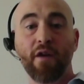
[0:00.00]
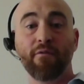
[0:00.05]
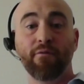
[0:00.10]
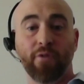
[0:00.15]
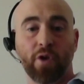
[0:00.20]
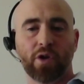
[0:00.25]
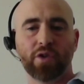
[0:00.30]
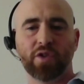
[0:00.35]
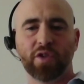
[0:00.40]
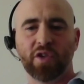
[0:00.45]

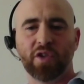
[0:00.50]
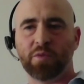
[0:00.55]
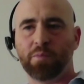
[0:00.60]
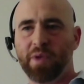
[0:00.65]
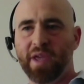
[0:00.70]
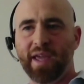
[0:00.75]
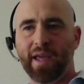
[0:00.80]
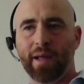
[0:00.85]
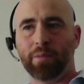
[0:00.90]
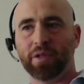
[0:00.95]
versus
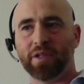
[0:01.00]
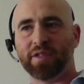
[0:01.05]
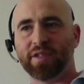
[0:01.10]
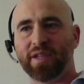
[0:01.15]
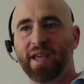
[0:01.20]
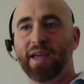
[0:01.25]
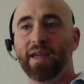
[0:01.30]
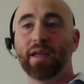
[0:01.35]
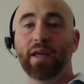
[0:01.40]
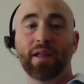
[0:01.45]
being able to
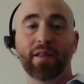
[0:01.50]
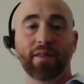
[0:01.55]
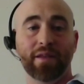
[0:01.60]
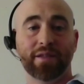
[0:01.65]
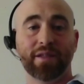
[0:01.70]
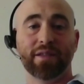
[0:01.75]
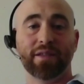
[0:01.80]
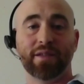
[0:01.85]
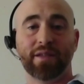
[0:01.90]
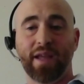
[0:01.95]
say
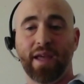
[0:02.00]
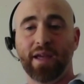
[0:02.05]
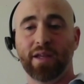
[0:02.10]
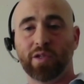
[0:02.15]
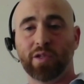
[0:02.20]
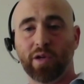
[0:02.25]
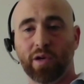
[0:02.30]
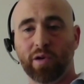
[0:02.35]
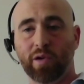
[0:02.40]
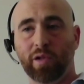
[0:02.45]
this can stay
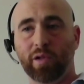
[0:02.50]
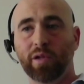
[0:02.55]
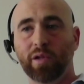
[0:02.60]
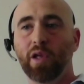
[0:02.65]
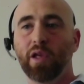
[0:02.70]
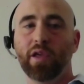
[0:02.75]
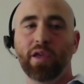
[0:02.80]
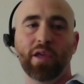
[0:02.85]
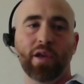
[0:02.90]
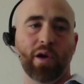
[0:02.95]
internal.
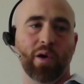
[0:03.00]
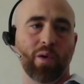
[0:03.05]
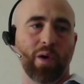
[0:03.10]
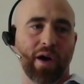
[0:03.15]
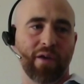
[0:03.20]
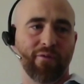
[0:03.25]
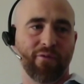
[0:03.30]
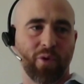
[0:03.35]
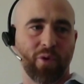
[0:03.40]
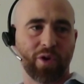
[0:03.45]

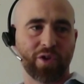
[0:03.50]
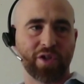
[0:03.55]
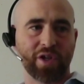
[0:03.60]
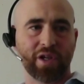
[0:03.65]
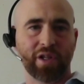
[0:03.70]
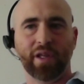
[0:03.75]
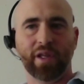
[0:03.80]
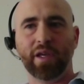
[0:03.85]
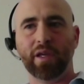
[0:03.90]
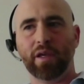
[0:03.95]

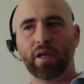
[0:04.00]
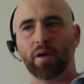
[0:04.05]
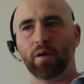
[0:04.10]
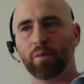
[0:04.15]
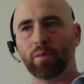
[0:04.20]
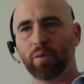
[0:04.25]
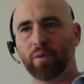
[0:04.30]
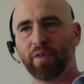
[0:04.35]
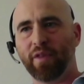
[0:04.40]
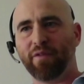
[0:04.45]
Unfortunately,
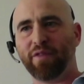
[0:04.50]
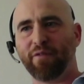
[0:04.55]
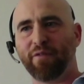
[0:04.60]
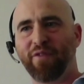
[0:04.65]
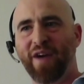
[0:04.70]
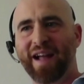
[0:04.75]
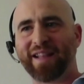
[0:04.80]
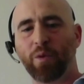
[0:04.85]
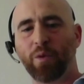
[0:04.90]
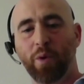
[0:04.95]
the
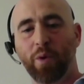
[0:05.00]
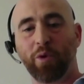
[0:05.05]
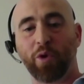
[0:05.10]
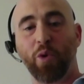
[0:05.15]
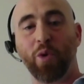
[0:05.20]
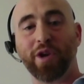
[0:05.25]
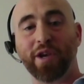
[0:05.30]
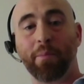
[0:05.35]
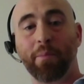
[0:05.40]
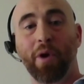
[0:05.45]
fact that we were
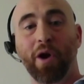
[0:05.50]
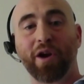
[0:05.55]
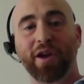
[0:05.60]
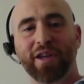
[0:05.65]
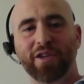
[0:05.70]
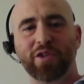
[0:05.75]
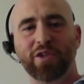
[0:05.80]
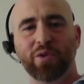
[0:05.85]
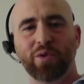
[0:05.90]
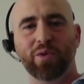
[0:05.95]
going to
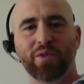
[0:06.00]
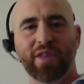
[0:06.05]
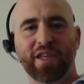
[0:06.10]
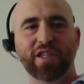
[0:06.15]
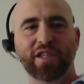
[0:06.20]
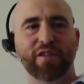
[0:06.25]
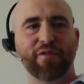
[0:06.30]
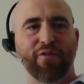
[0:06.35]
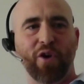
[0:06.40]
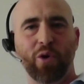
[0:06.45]
market to
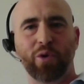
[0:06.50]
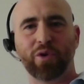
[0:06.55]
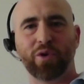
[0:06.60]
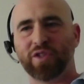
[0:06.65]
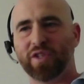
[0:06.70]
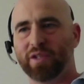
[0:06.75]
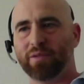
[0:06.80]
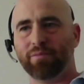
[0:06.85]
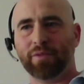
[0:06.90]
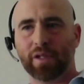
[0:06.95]
these
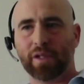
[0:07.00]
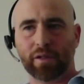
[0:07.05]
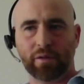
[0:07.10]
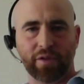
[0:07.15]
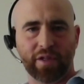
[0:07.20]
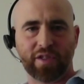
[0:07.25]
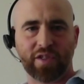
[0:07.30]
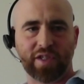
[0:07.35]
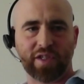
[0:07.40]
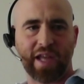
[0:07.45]
folks in
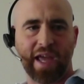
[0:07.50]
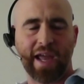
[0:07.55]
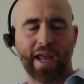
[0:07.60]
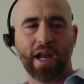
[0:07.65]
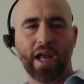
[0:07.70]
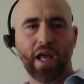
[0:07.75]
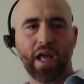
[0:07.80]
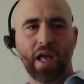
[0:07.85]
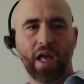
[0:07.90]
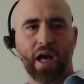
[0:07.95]
this state
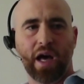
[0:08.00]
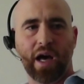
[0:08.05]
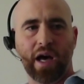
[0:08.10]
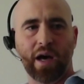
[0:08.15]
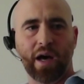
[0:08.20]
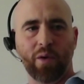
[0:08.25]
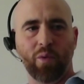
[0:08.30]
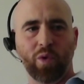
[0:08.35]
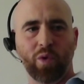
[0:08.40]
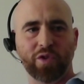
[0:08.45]

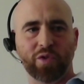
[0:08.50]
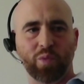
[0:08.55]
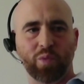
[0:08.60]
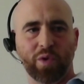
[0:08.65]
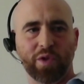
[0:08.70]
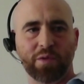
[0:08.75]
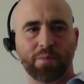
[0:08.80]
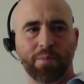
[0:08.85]
was